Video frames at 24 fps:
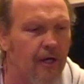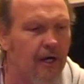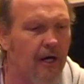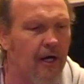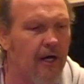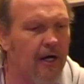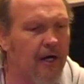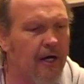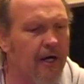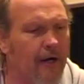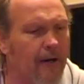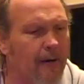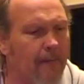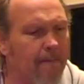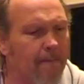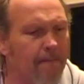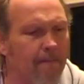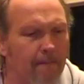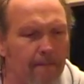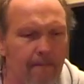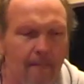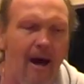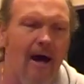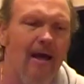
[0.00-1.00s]

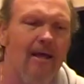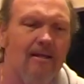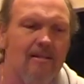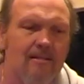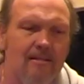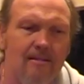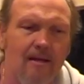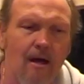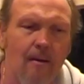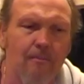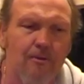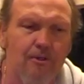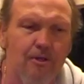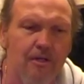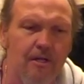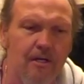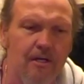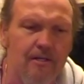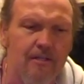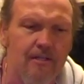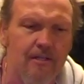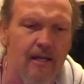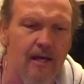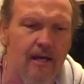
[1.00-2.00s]
my assumption
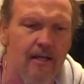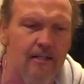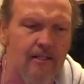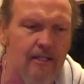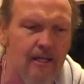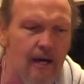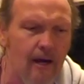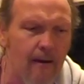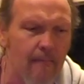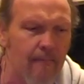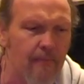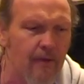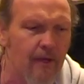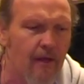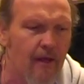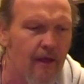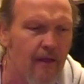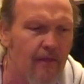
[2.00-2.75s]
is that